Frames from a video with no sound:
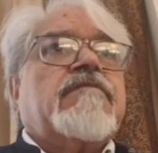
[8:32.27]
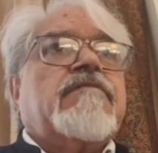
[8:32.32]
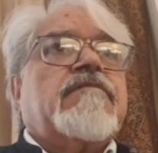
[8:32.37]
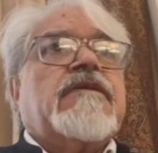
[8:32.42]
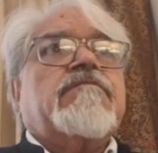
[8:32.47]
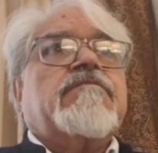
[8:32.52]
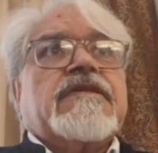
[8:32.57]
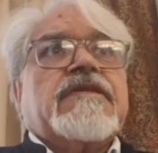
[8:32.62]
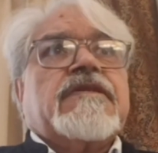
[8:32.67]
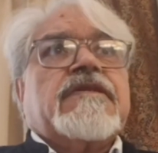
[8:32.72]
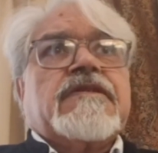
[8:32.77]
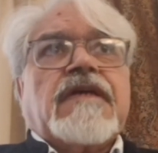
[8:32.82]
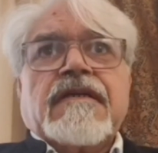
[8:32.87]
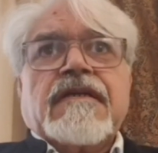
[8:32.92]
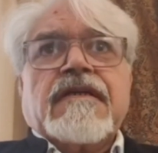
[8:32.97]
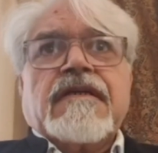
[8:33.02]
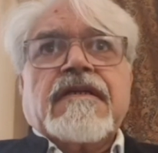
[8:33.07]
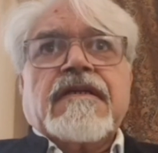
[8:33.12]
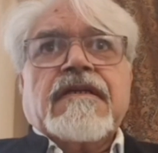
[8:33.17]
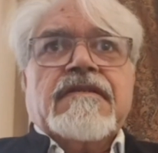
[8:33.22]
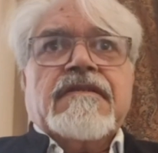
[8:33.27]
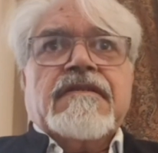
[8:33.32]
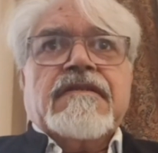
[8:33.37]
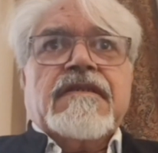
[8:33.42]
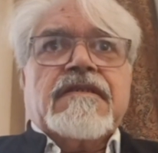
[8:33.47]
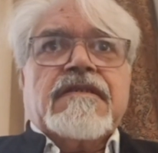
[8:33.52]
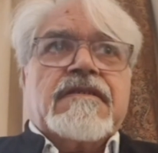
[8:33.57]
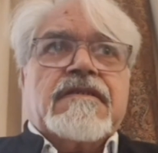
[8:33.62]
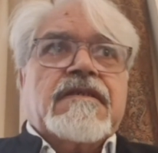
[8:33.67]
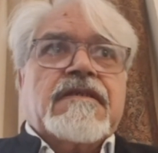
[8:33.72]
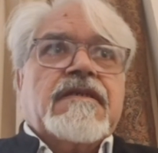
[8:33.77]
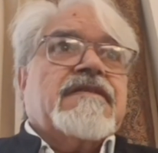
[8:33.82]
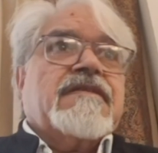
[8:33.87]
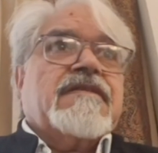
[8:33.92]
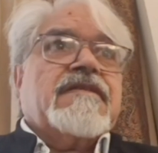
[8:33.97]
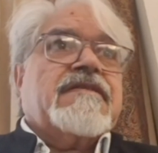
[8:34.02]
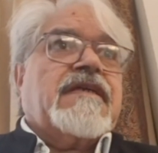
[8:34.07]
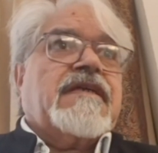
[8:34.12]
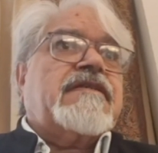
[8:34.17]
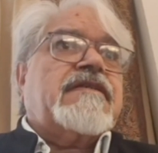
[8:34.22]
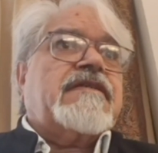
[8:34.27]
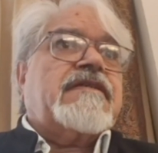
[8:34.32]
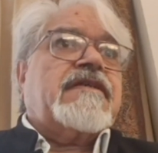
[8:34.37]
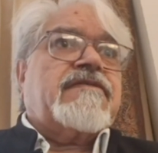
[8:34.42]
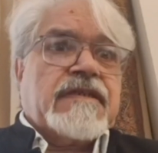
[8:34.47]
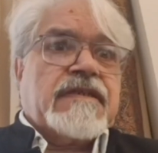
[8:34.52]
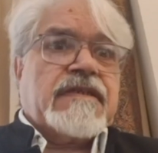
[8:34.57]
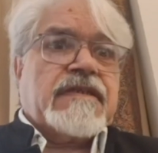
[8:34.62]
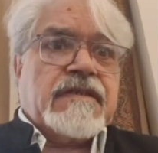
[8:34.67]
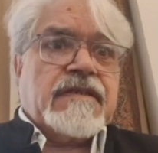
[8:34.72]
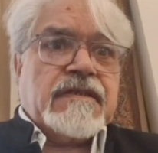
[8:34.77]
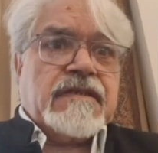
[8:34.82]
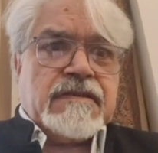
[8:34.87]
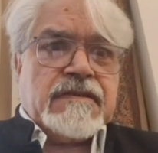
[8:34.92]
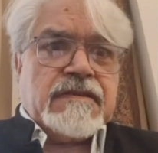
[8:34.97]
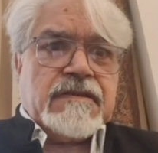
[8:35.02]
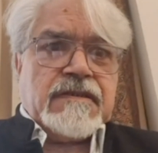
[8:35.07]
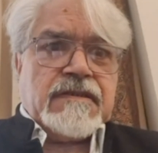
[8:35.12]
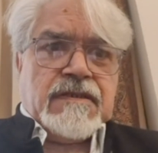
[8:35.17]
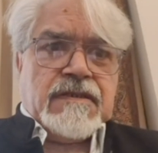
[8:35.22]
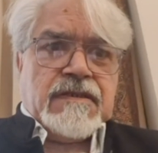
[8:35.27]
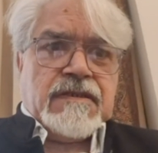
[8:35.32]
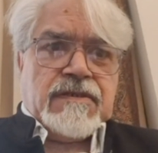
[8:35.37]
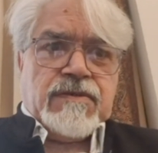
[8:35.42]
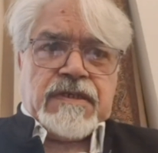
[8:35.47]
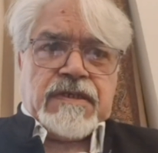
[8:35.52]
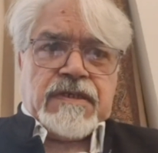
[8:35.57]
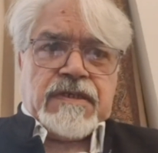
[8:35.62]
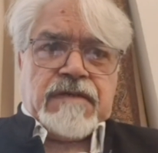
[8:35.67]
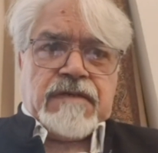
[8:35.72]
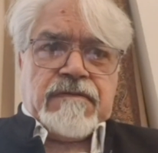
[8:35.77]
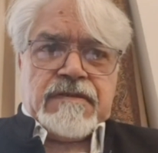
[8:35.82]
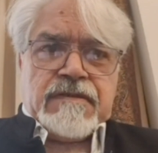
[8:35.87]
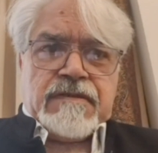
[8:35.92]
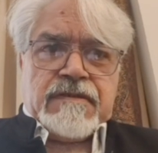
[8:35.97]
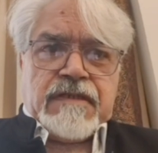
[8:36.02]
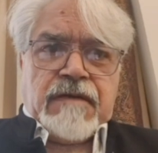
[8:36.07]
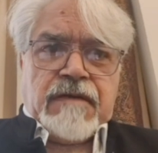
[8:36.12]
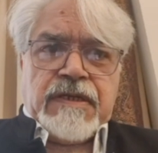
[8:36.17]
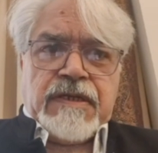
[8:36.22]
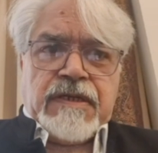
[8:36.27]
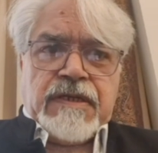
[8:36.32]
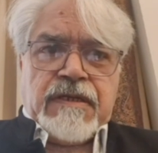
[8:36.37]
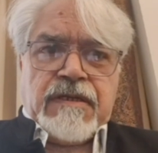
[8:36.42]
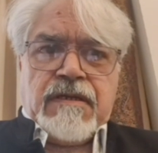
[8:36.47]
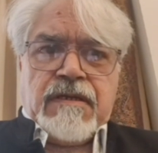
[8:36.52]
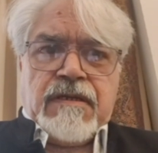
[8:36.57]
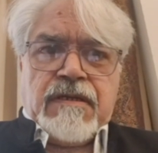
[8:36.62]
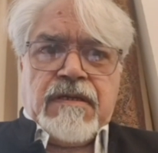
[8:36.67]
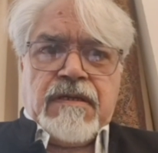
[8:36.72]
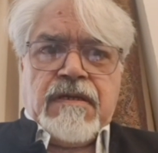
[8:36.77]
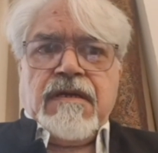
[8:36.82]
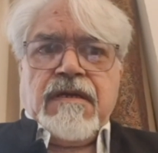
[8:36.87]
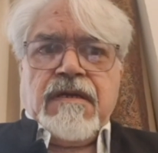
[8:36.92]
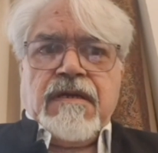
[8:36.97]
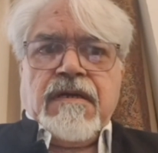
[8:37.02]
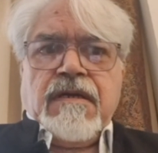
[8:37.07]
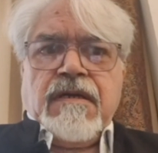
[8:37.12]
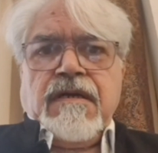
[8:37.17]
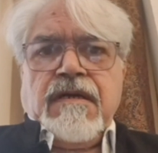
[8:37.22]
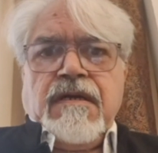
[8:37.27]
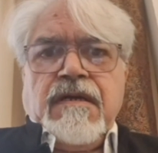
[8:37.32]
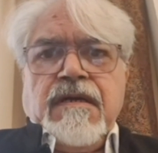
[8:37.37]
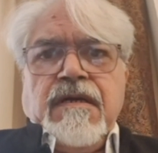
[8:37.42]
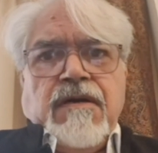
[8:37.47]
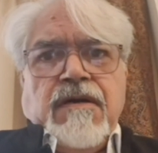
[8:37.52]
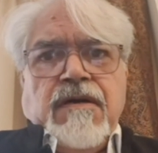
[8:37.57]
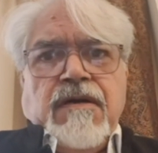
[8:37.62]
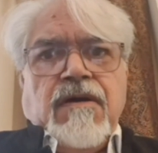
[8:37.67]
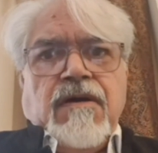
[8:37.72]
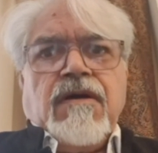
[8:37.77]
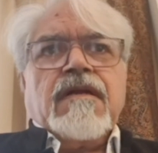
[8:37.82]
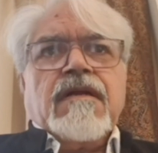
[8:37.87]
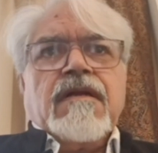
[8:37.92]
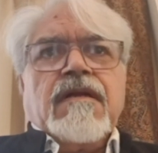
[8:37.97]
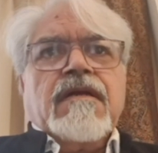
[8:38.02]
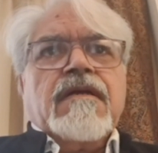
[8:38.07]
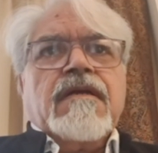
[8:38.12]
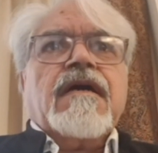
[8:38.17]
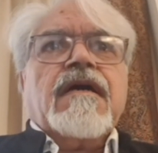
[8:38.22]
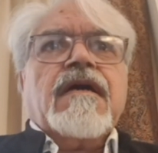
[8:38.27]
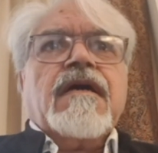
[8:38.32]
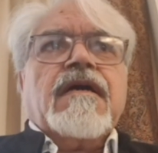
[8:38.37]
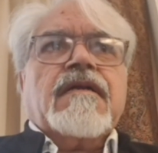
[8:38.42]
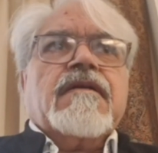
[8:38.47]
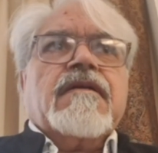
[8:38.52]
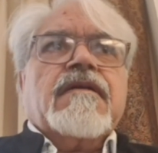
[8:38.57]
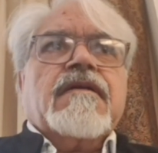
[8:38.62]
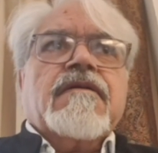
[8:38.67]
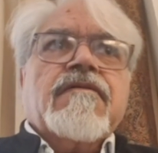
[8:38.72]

members are just silent witness to whatever is happening, or they are